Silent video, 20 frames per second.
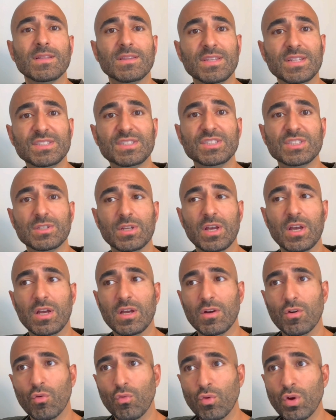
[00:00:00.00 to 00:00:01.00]
this is
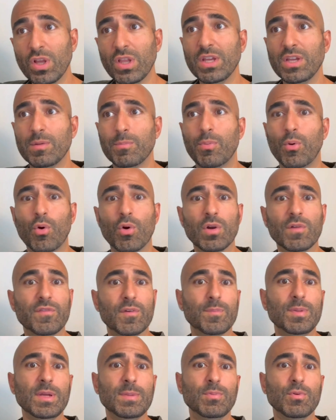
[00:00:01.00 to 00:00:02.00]
really important for
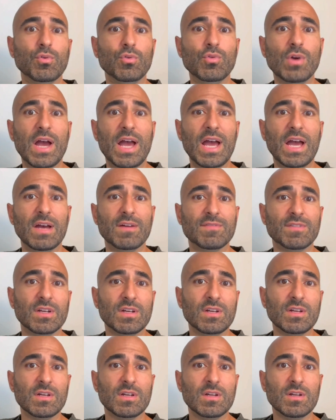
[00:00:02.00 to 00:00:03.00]
people who have
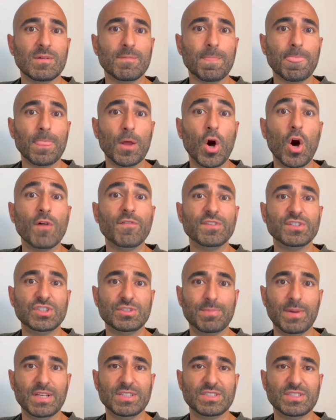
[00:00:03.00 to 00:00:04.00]
office
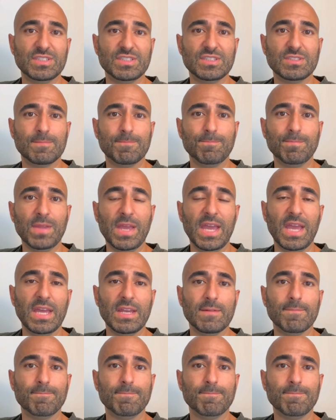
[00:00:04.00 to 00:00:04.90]
spaces and